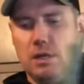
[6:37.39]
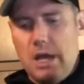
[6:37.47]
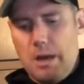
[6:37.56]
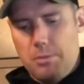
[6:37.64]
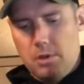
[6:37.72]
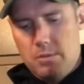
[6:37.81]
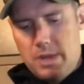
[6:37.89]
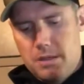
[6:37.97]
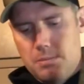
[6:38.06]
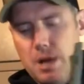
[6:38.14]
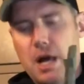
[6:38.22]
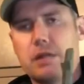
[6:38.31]
I pulled them out of the
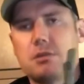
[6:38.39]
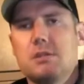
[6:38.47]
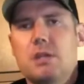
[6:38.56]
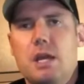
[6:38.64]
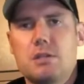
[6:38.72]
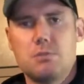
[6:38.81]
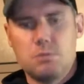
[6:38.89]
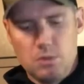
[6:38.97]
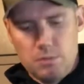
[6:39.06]
box, attached them to